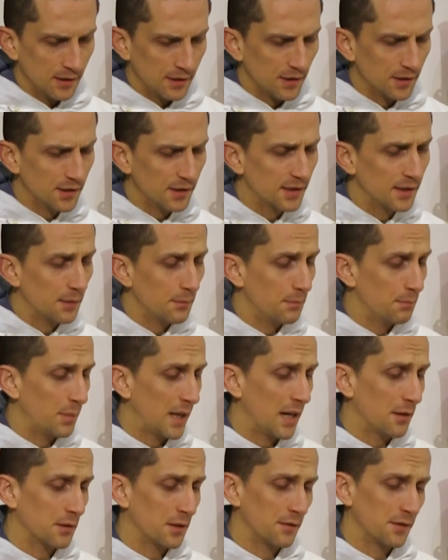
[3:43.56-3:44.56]
Such is the
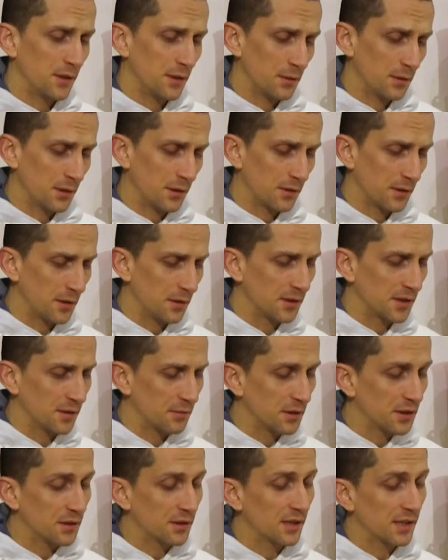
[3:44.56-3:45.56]
power of the Holy
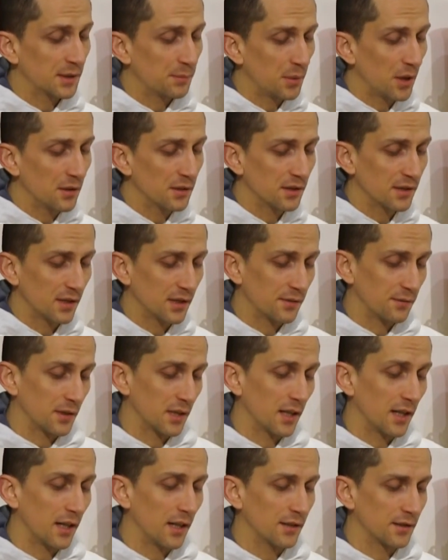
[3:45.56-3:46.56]
Rosary, which disposes us
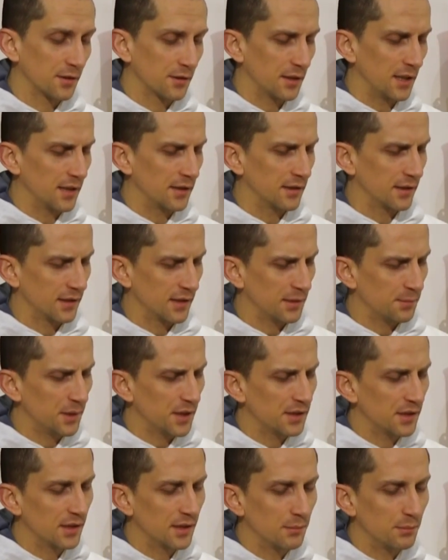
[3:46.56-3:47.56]
for God's graces,
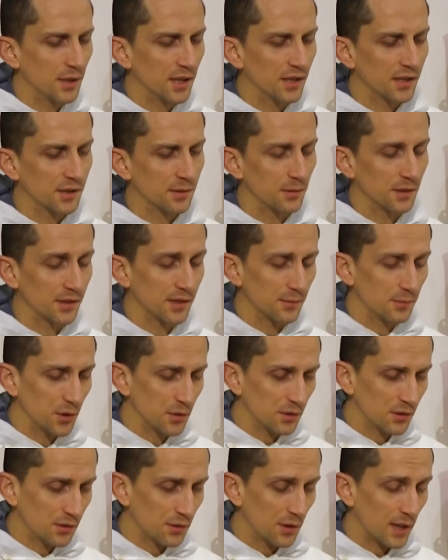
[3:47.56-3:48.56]
especially the biggest ones, the
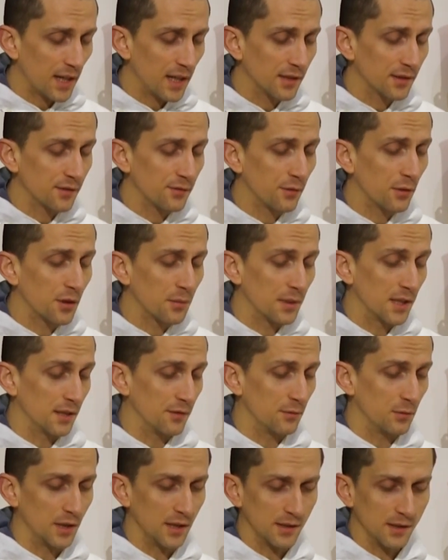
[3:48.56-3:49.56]
most
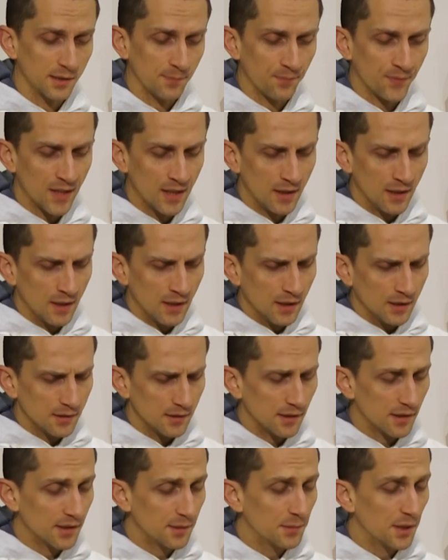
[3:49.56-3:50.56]
transformative ones.
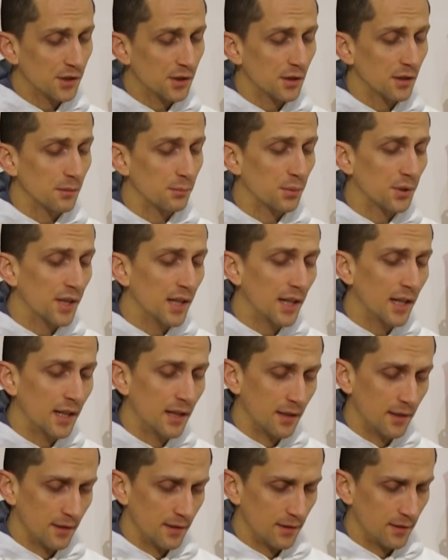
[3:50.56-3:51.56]
So let us make sure to
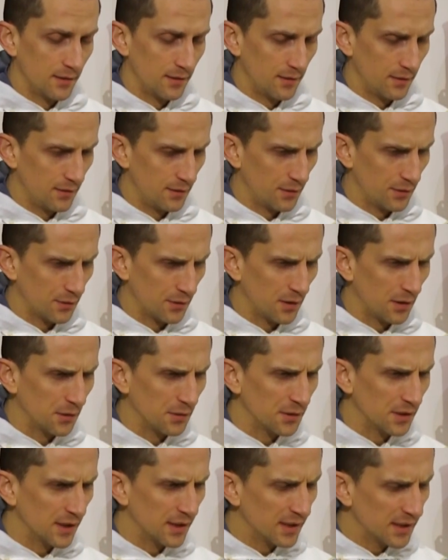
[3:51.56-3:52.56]
pray this
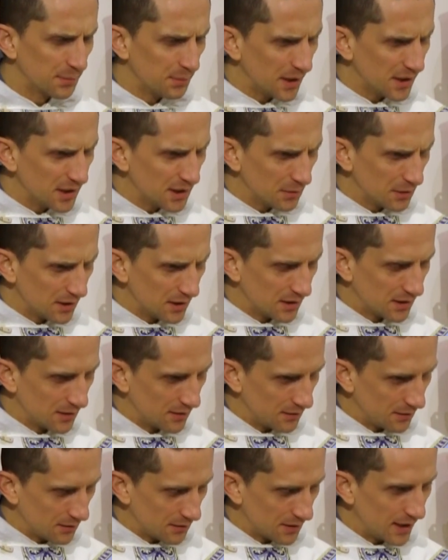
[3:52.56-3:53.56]
Rosary, and especially with this
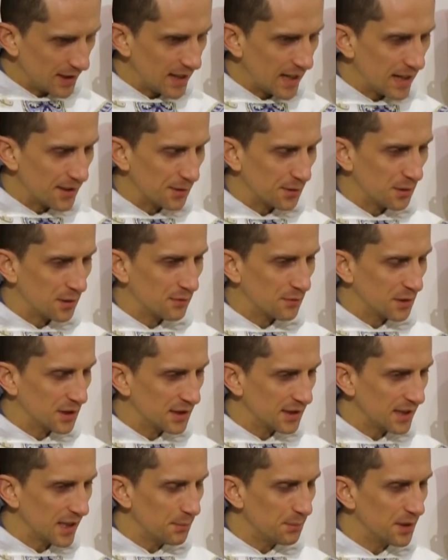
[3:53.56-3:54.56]
right attitude of
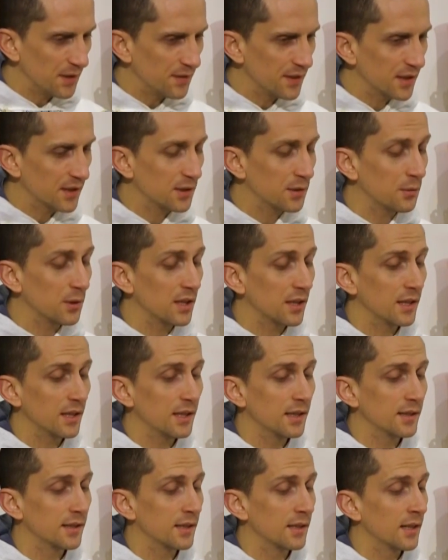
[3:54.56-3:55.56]
receptiveness to what it
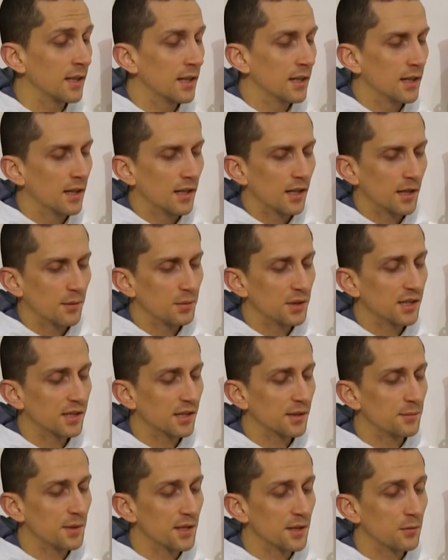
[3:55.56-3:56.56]
is that our
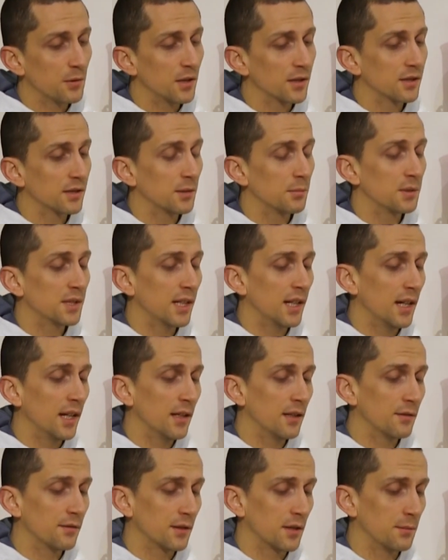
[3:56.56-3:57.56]
Blessed Mother wants to
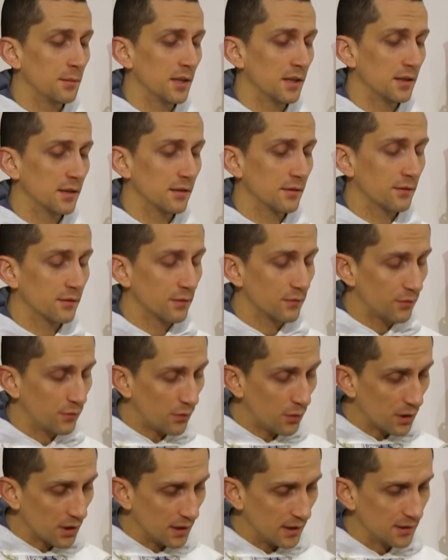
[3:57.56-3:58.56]
obtain from us,
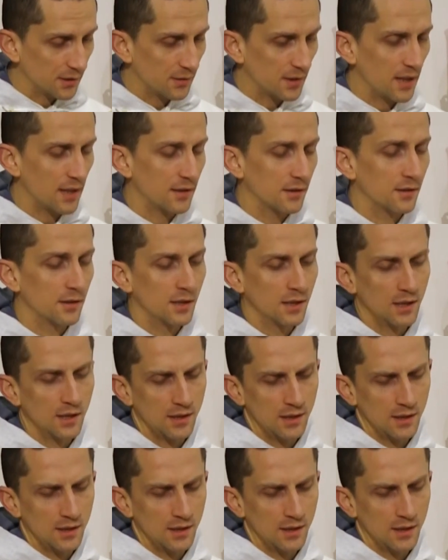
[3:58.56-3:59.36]
for us rather,